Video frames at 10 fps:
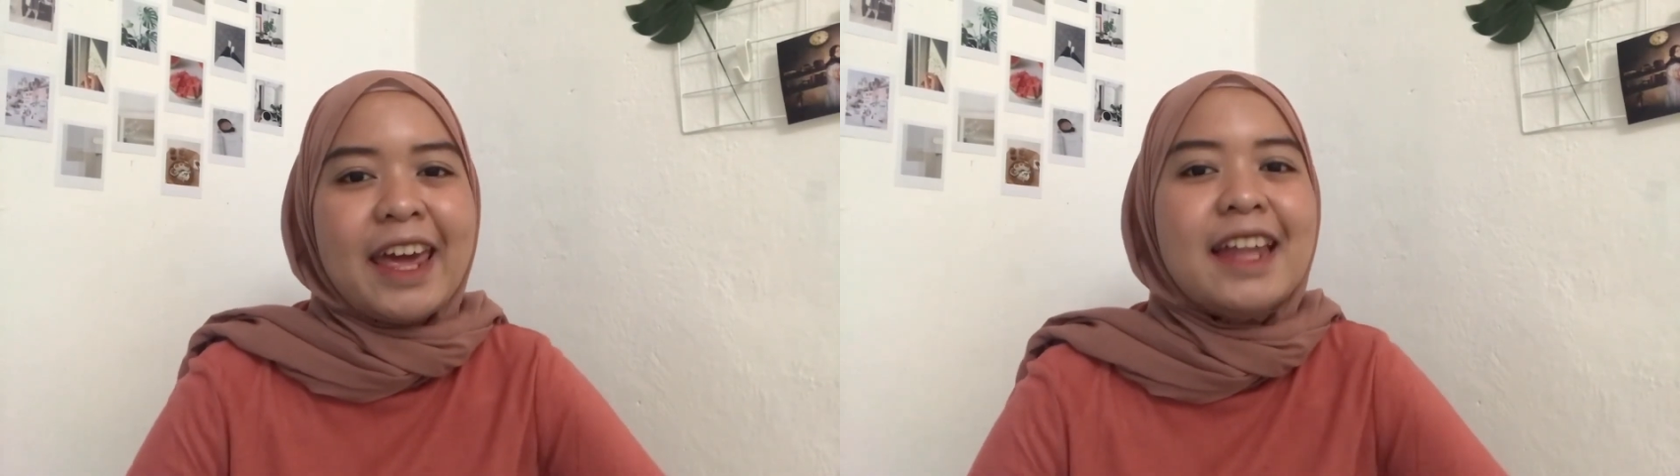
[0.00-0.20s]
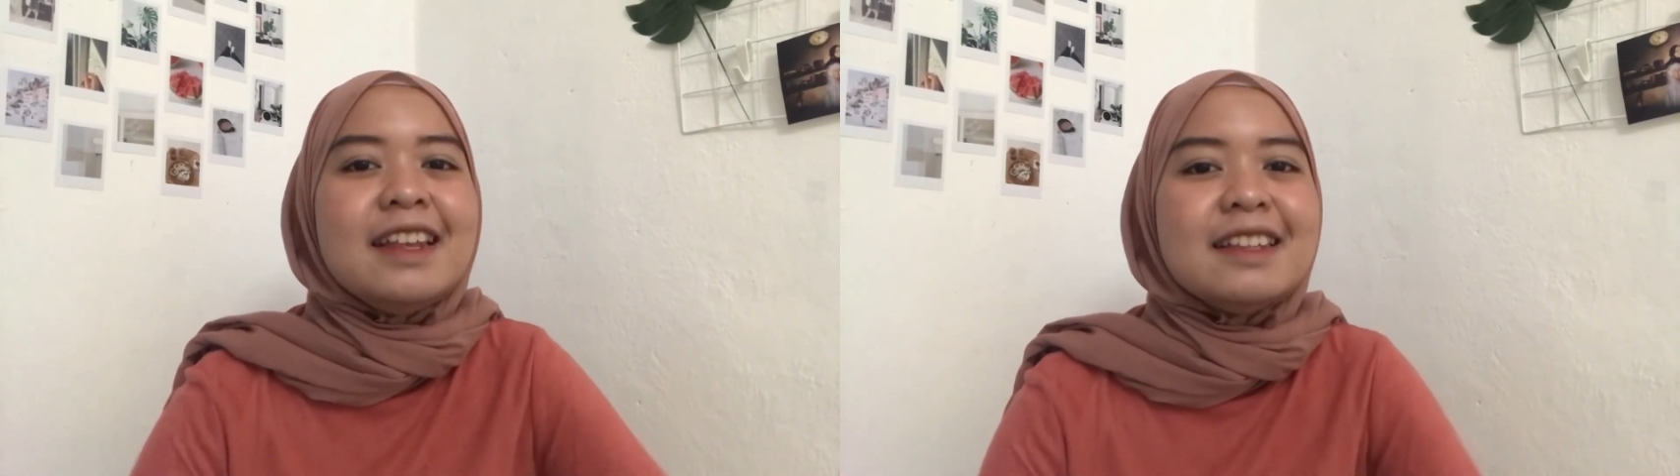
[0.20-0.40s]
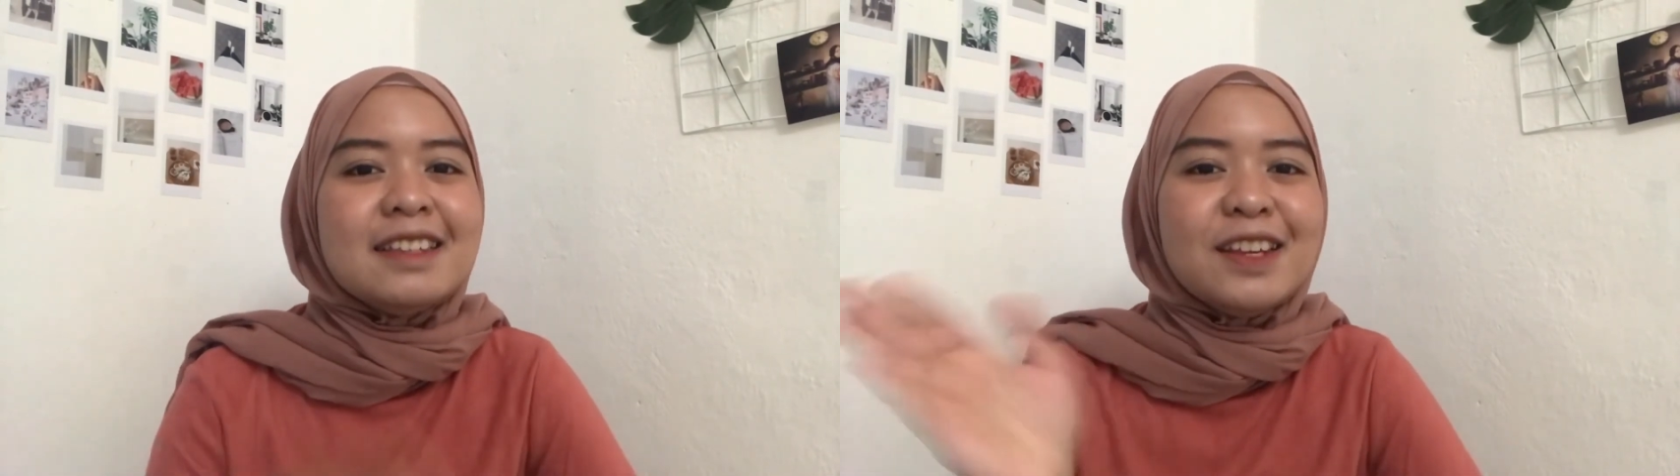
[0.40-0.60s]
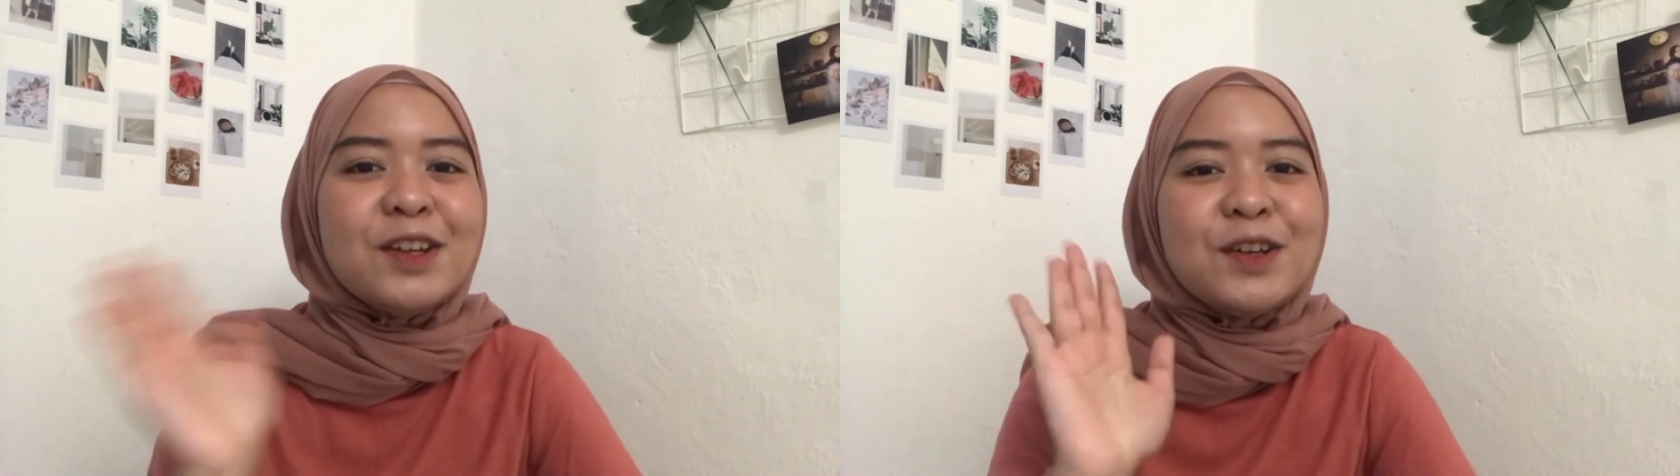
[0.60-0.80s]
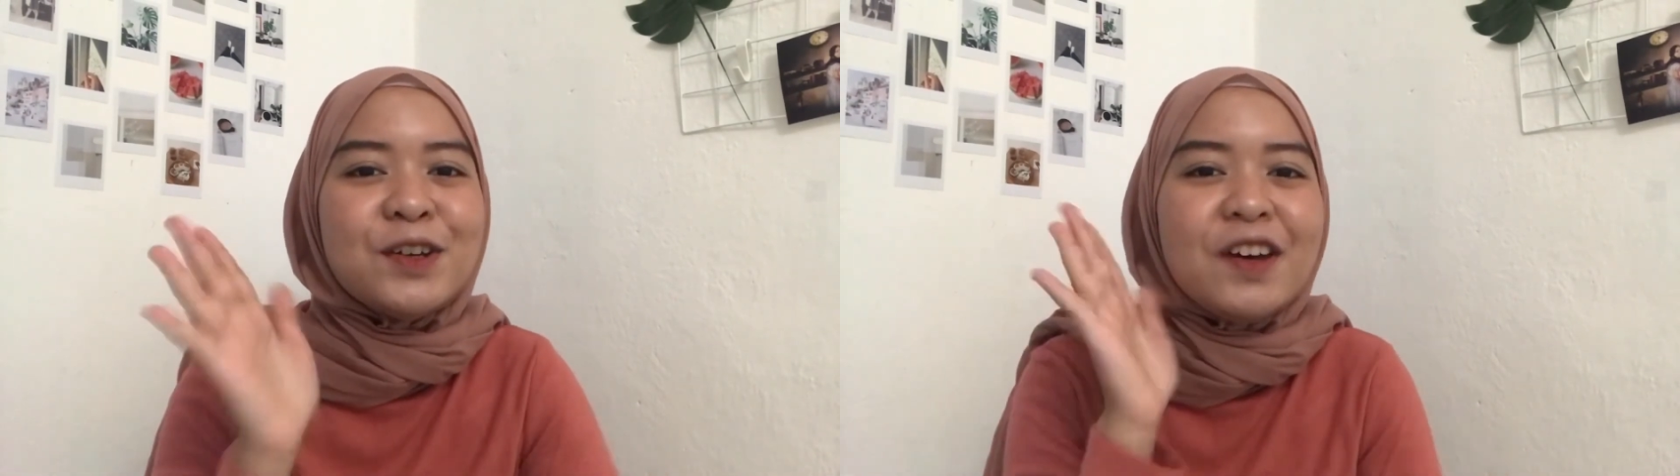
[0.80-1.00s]
and
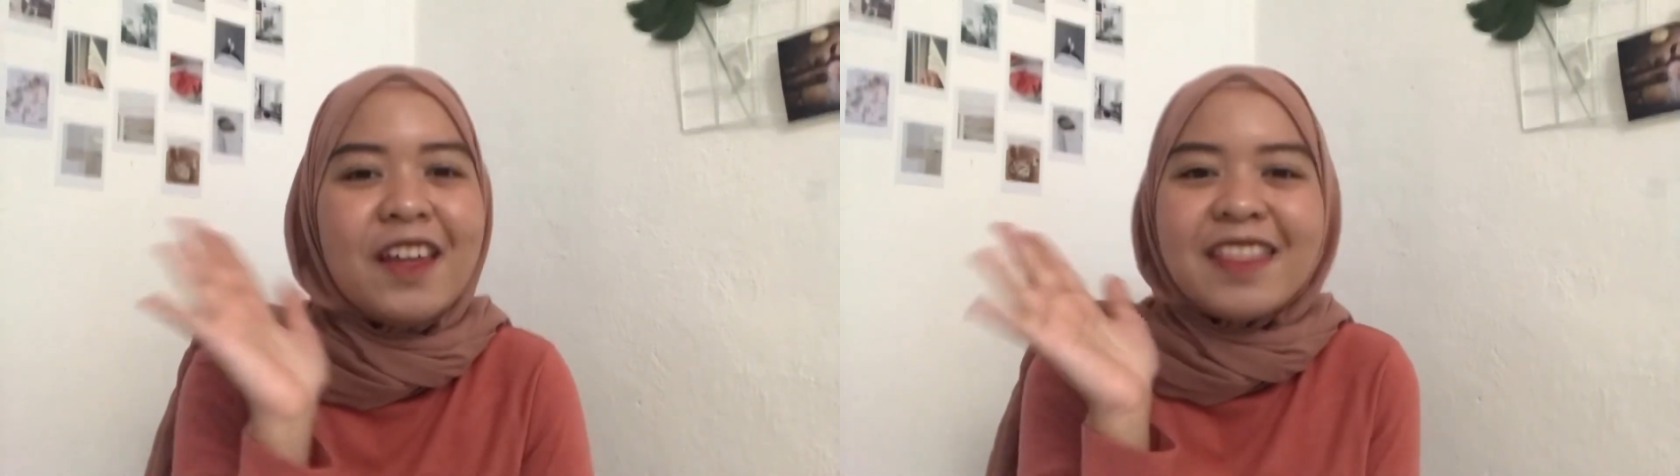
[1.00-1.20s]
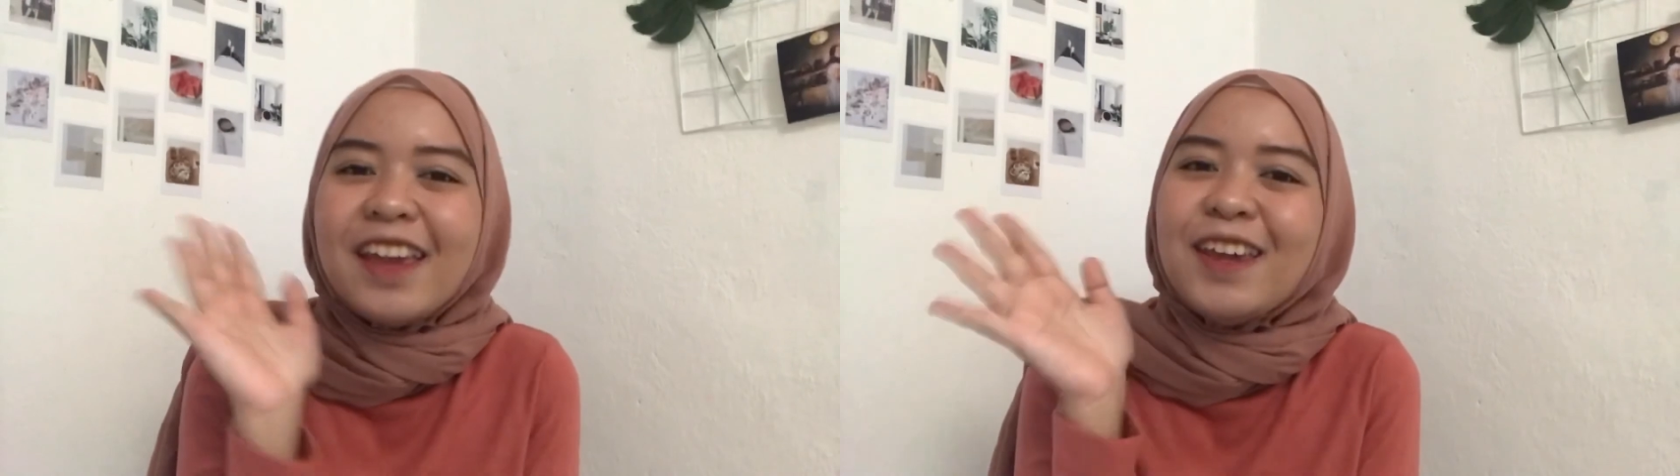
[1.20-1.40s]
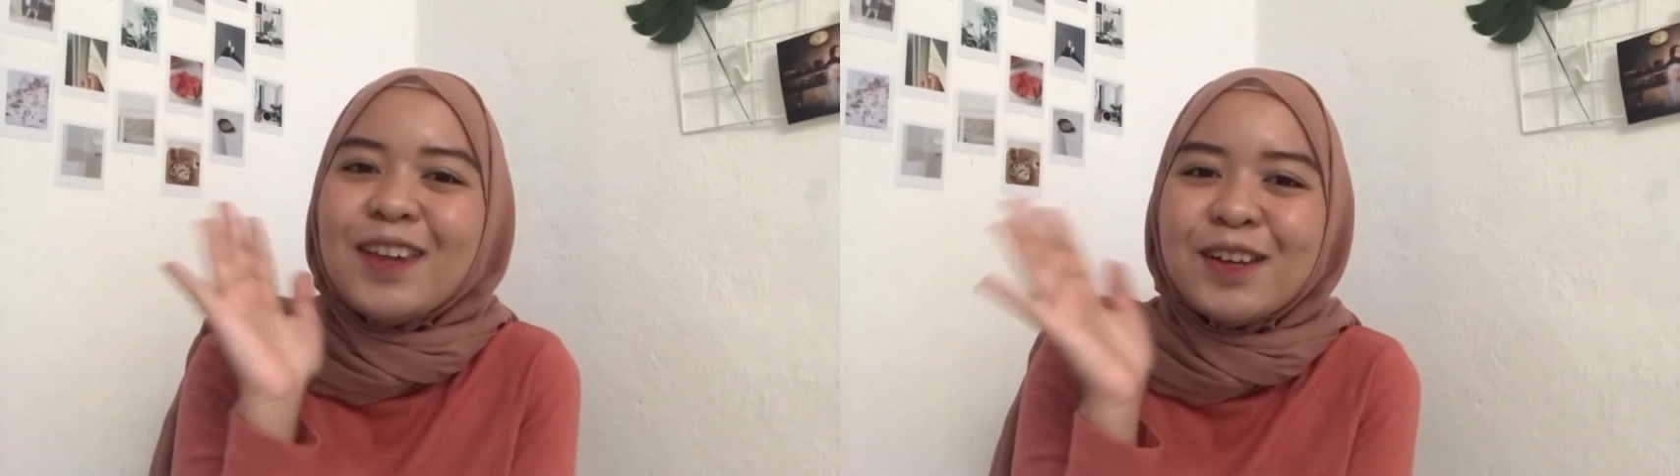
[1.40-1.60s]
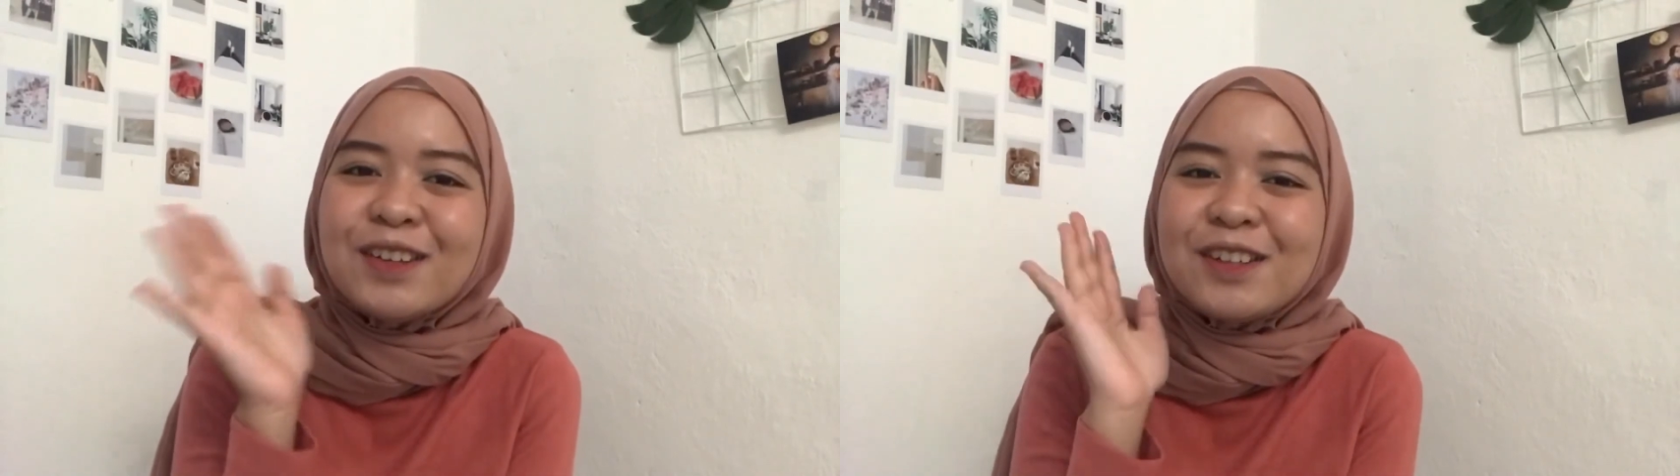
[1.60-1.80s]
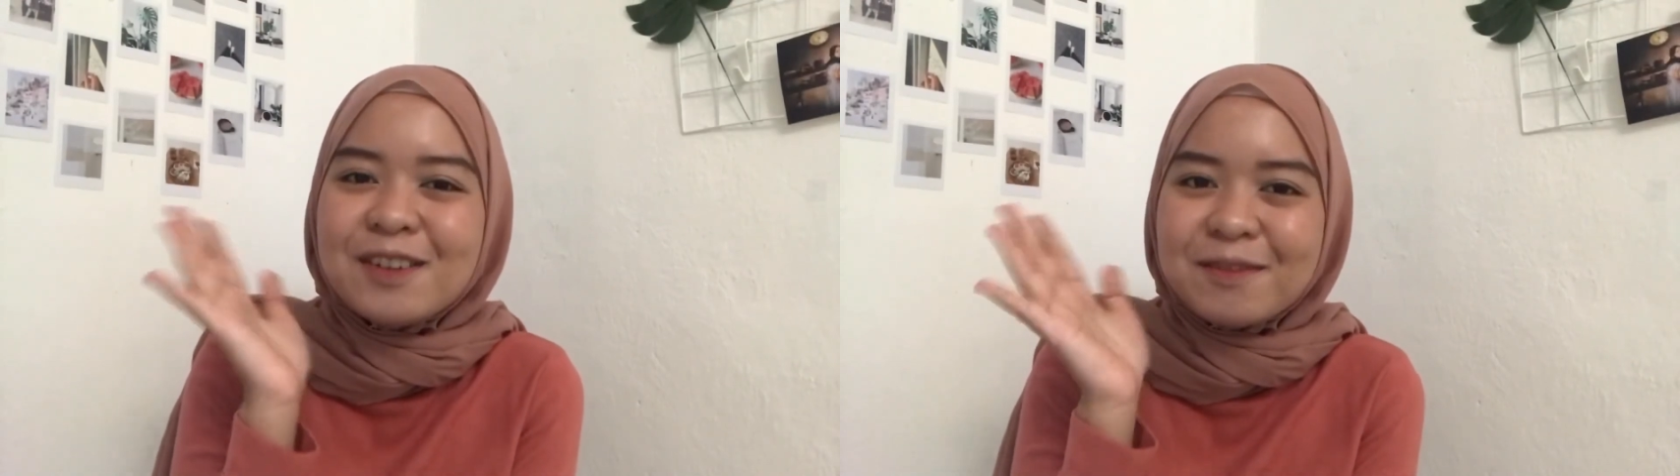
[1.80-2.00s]
see you. Thank you.